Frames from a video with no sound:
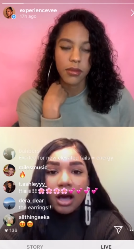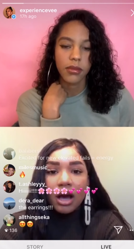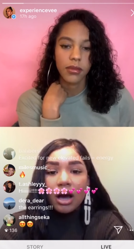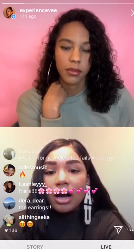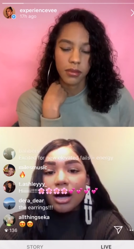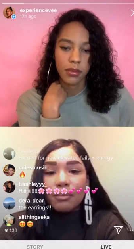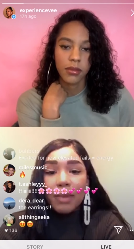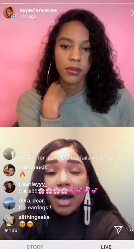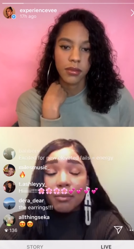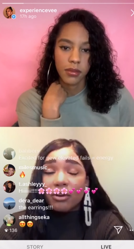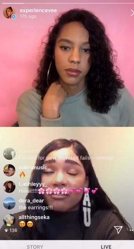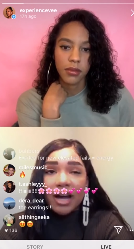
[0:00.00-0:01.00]
Speaker 1: um,
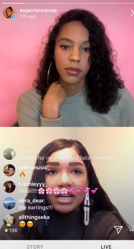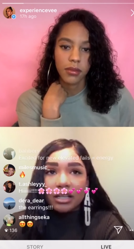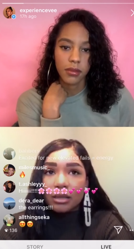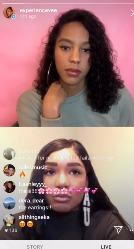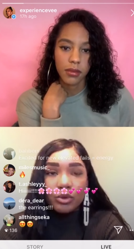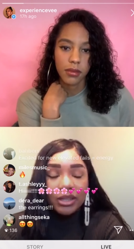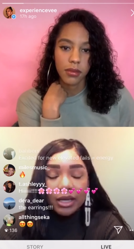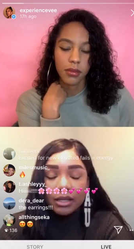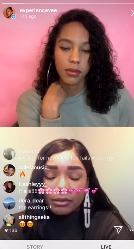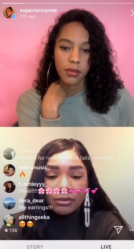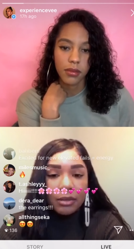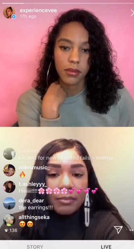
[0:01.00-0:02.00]
by providing them with like
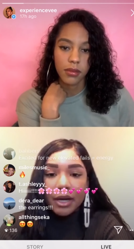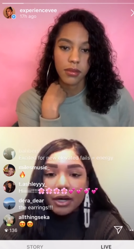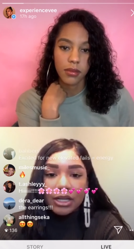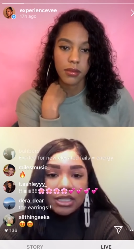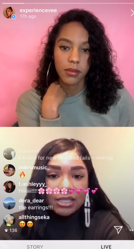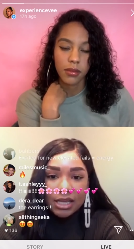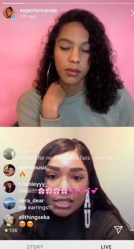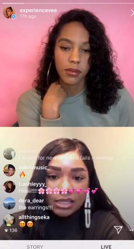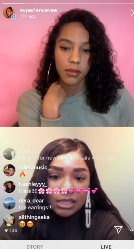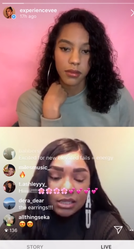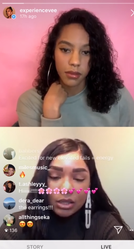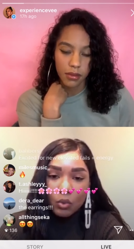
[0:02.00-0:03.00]
the bare
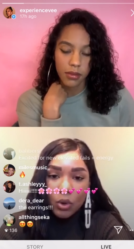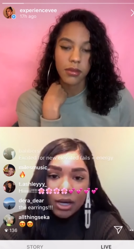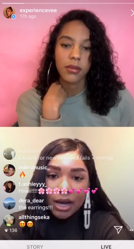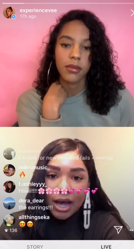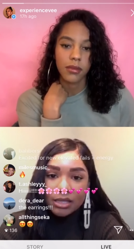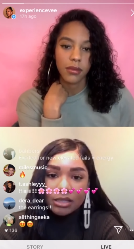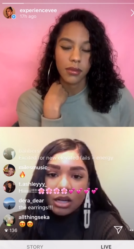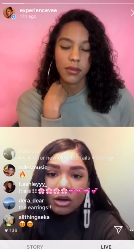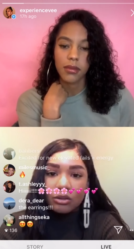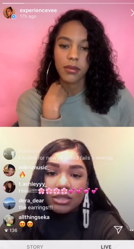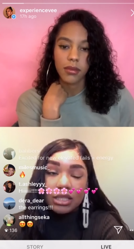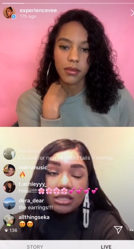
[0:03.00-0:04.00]
necessities and whatnot.
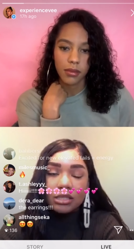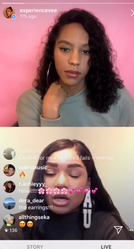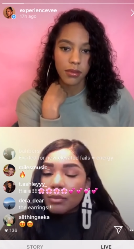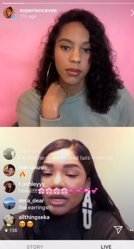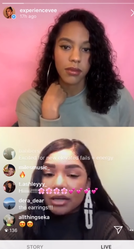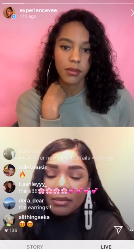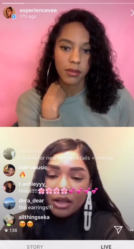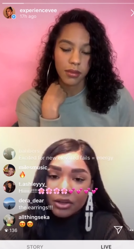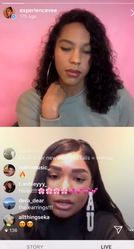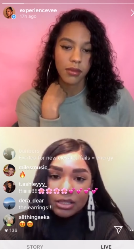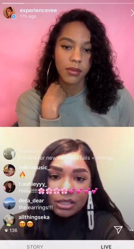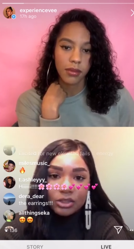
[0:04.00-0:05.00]
So since so many
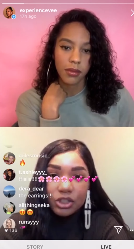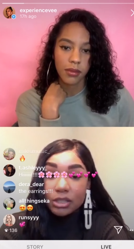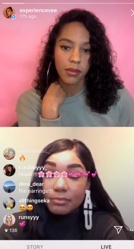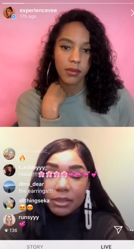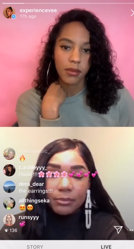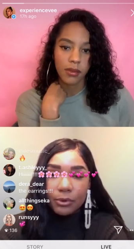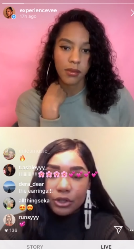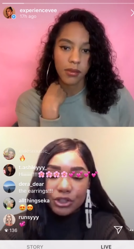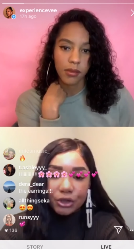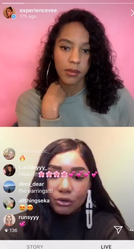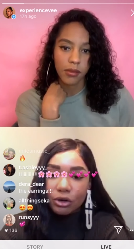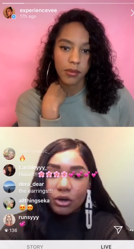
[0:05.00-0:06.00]
mothers and just people in
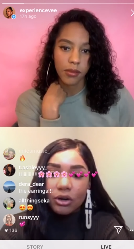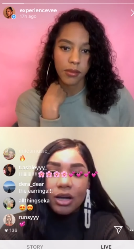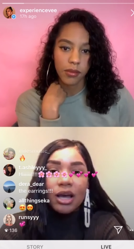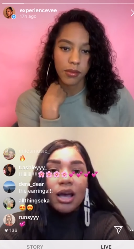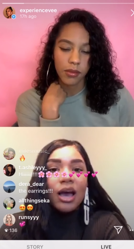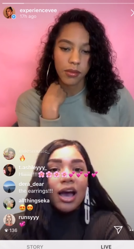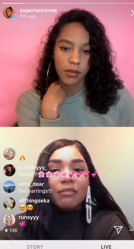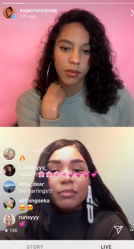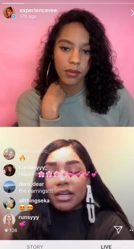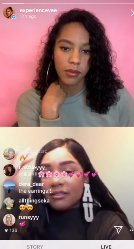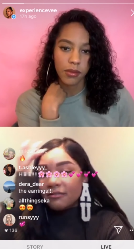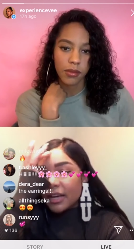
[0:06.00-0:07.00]
general have
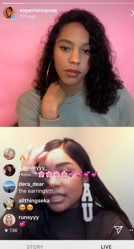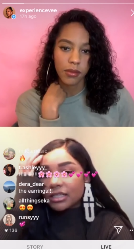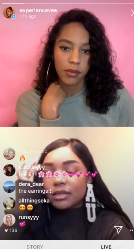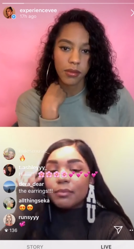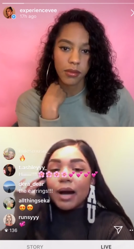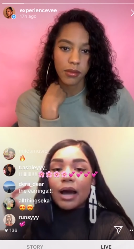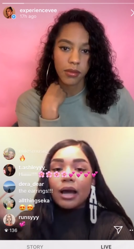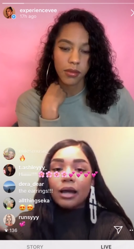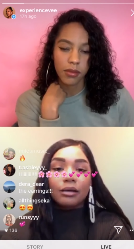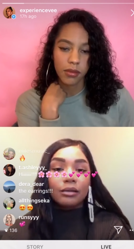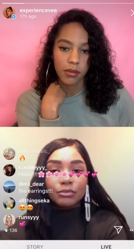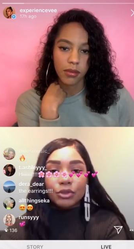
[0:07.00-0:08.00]
been affected by you